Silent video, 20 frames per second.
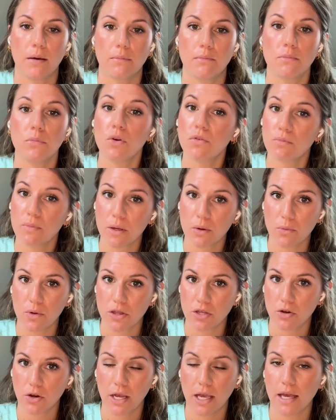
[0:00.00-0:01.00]
movement with
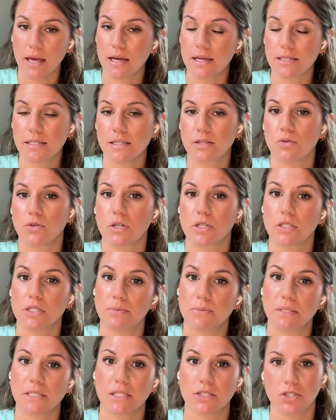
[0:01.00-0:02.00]
your hand in order to
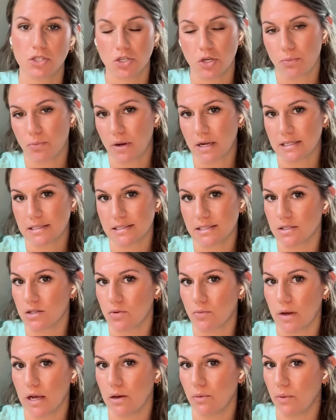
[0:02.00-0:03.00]
position your breast in the
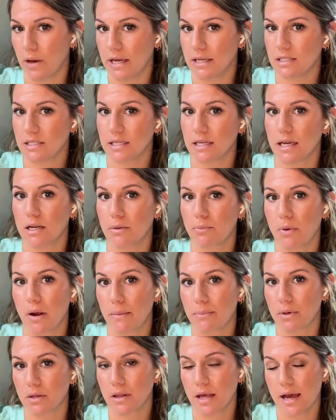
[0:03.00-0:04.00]
right way to get a
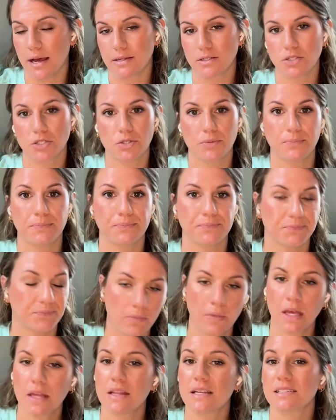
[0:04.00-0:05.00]
proper latch.
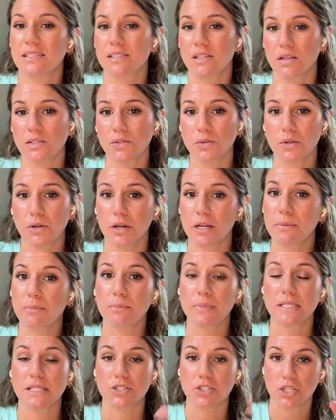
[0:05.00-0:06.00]
This is also a great
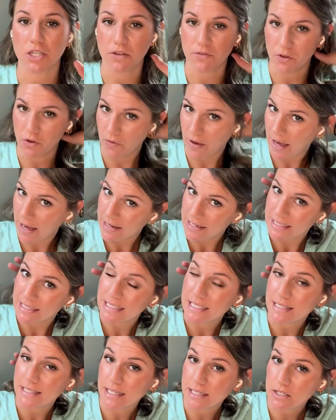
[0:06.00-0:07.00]
position if you've had a
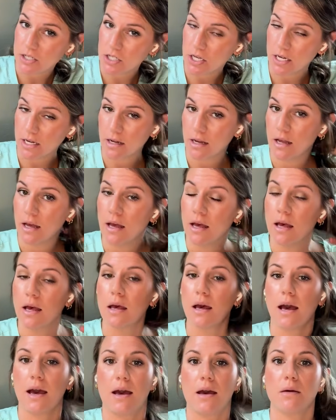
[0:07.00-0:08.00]
C-section,
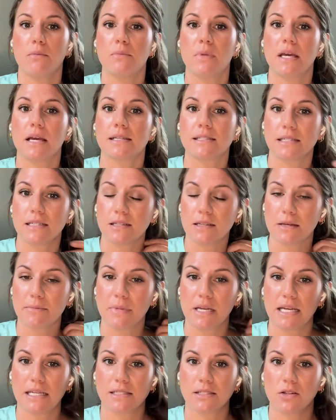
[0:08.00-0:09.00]
because it
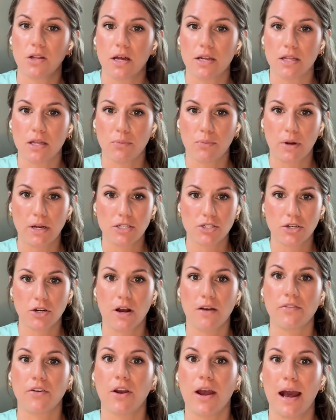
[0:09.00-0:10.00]
eliminates a lot of the pressure
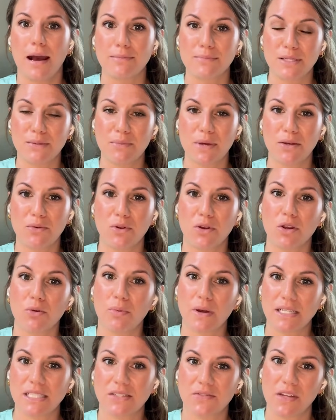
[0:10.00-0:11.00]
off your abdomen when you're
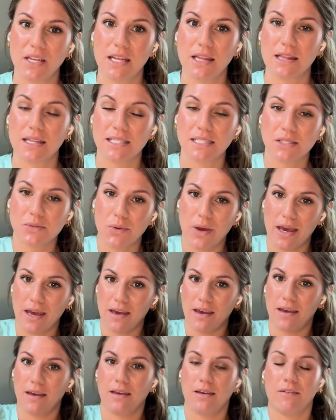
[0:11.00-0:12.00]
breastfeeding this
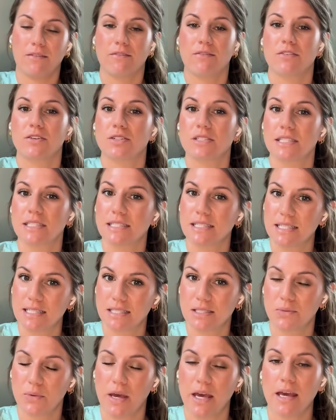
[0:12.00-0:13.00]
way versus
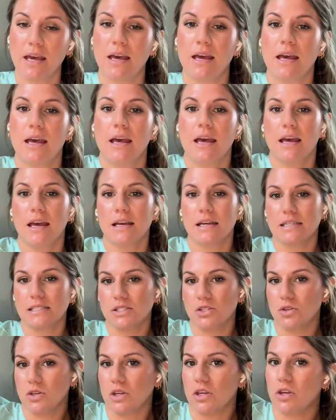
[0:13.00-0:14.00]
this way, because
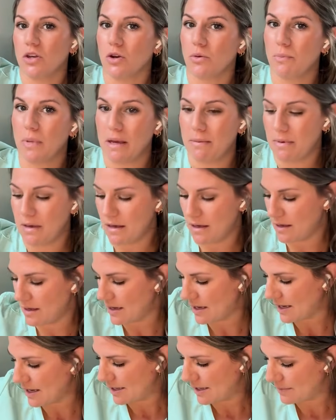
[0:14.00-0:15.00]
your baby
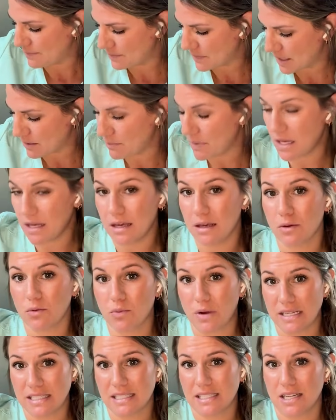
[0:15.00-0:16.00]
can be
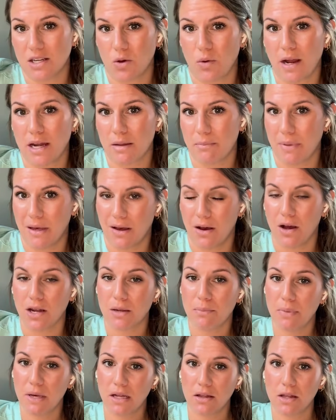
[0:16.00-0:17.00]
resting quite a bit on a
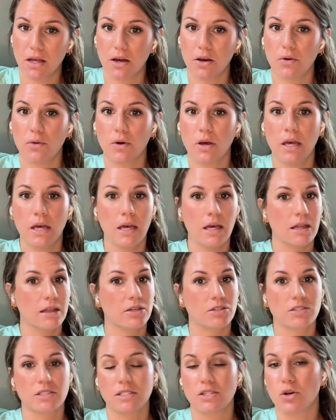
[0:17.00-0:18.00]
pillow.
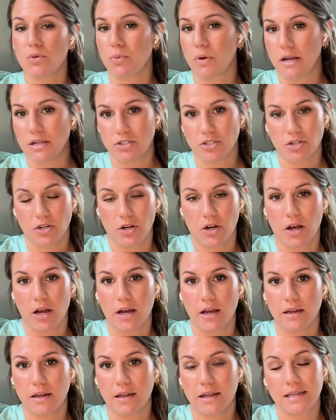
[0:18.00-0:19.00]
There's no pressure
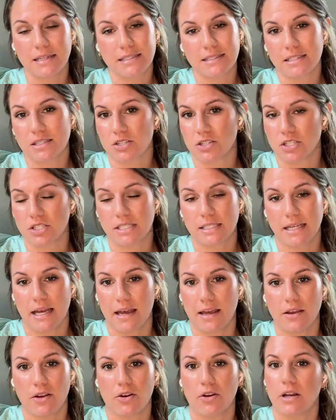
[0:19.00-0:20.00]
on an incision
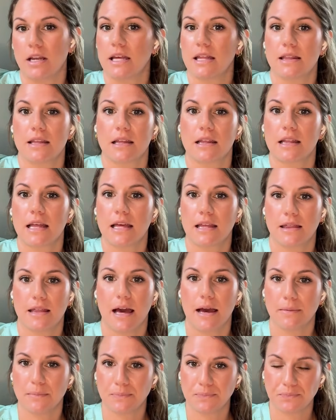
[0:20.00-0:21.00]
site or anything like that.